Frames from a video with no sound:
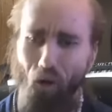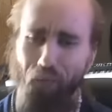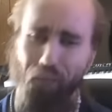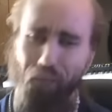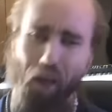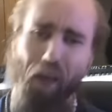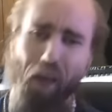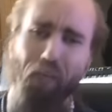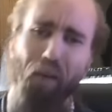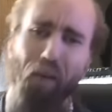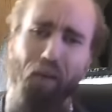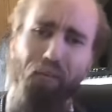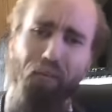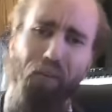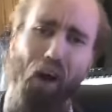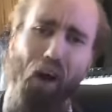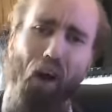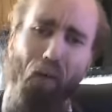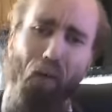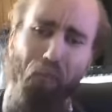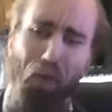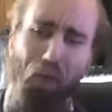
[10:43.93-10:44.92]
Well, maybe
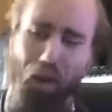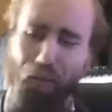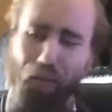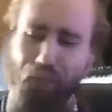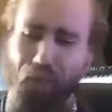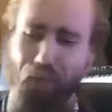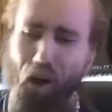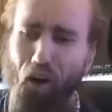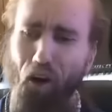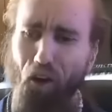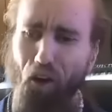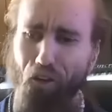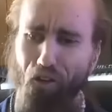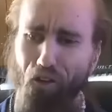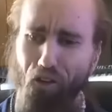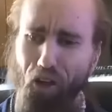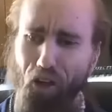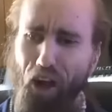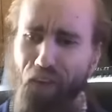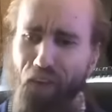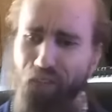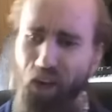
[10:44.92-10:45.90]
if y'all
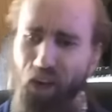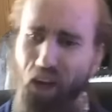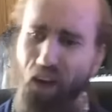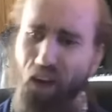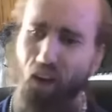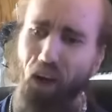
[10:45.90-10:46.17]
motherfuckers stopped